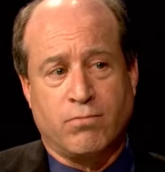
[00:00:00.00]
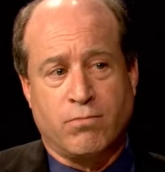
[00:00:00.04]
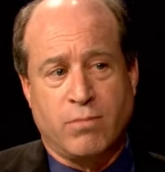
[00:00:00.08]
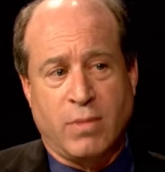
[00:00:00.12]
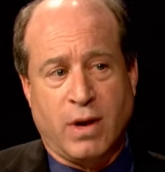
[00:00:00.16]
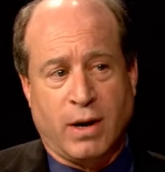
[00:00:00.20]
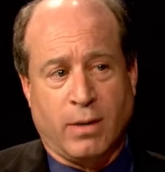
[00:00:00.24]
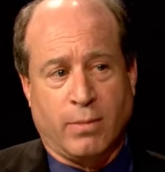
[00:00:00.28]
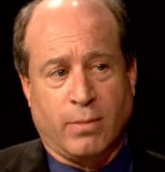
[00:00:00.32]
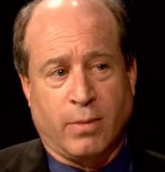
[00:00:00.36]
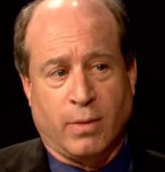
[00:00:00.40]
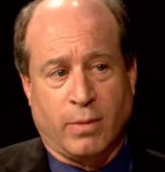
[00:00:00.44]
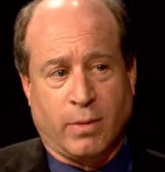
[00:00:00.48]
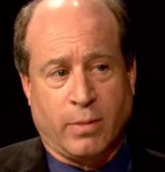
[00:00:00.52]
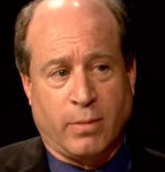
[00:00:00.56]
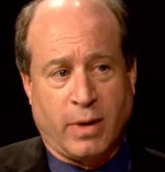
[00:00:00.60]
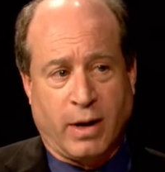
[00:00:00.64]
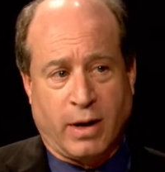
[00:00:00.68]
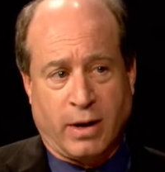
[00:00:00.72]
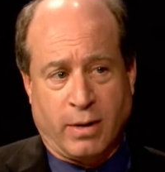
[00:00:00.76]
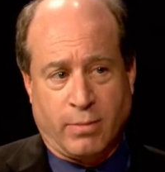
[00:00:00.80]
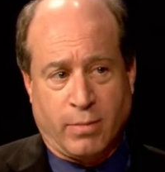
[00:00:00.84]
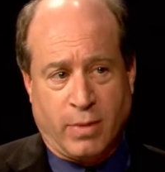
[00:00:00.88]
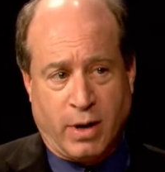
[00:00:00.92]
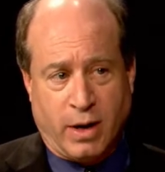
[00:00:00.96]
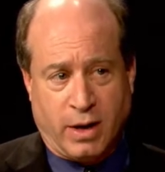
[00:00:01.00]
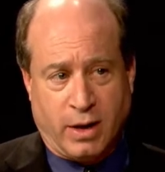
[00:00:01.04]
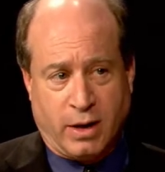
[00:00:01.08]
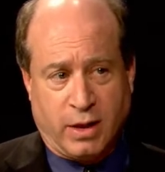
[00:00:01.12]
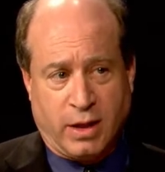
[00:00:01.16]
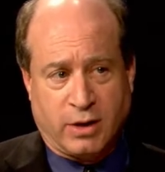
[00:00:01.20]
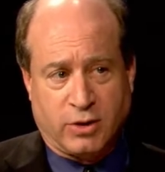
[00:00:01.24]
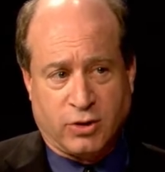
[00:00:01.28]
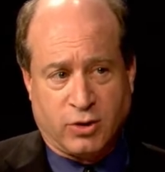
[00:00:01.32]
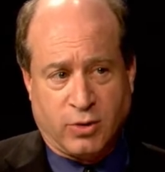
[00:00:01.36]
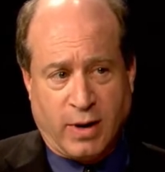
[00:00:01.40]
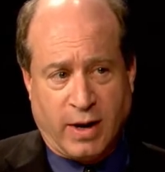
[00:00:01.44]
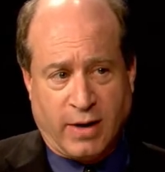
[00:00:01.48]
minimum amount of money That's
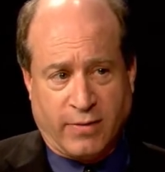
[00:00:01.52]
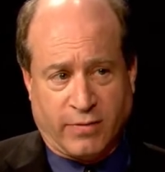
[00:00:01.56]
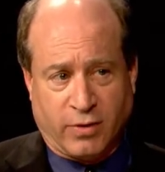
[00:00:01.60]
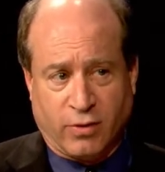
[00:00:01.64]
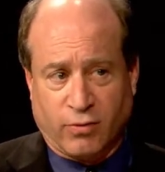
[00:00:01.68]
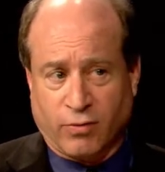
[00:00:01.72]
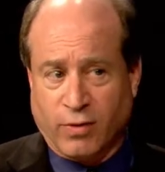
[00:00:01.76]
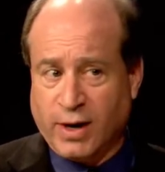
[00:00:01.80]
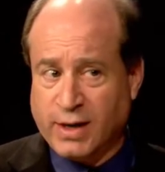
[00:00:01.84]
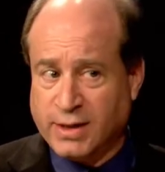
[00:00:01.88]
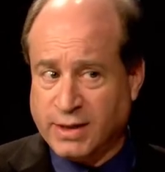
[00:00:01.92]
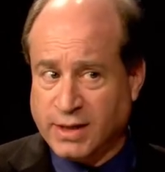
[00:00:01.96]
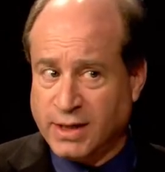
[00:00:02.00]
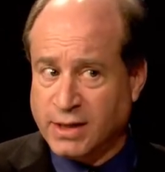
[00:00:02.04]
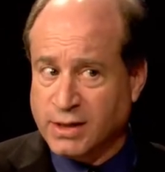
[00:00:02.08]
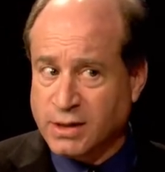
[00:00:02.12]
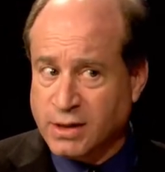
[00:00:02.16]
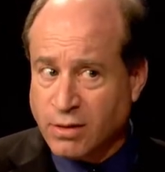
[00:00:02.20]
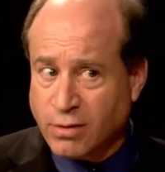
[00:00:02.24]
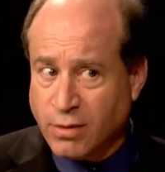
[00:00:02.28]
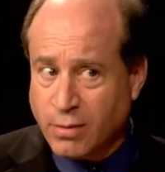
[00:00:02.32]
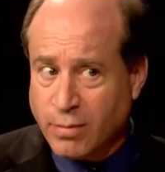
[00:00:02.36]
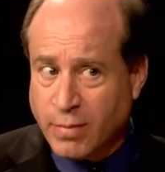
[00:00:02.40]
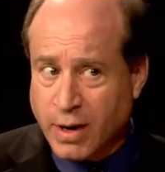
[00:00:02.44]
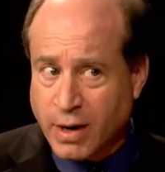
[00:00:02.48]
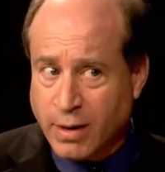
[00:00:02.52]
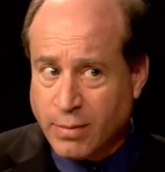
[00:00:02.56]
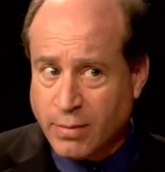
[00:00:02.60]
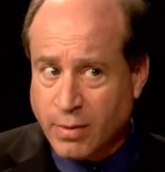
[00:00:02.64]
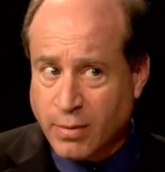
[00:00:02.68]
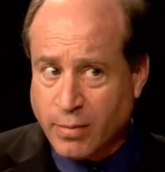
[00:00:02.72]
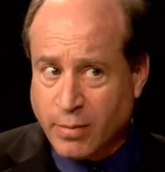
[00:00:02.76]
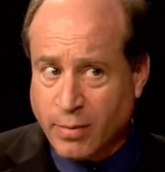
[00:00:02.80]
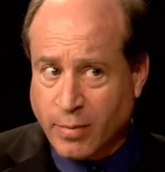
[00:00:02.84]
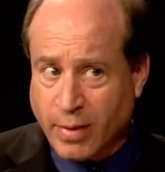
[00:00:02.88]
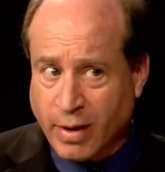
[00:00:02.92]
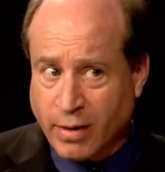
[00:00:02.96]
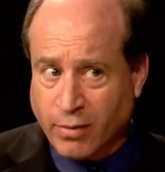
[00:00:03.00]
that you have to raise. Is there a
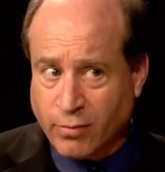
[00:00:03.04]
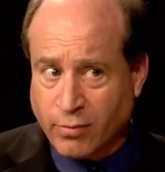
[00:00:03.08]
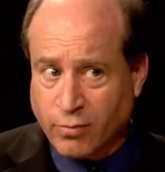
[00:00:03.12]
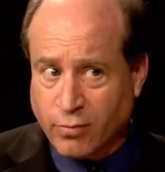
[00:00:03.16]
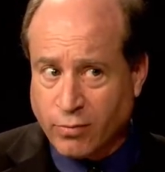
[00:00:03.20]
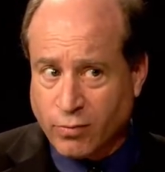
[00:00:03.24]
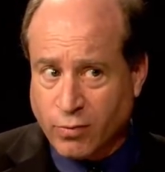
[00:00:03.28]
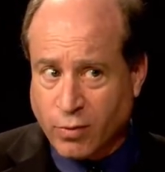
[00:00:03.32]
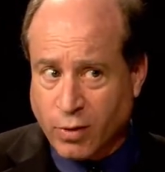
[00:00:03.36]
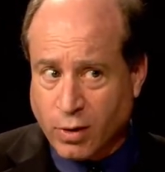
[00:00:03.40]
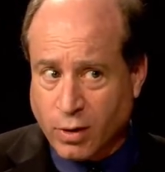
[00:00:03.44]
minimum? There is no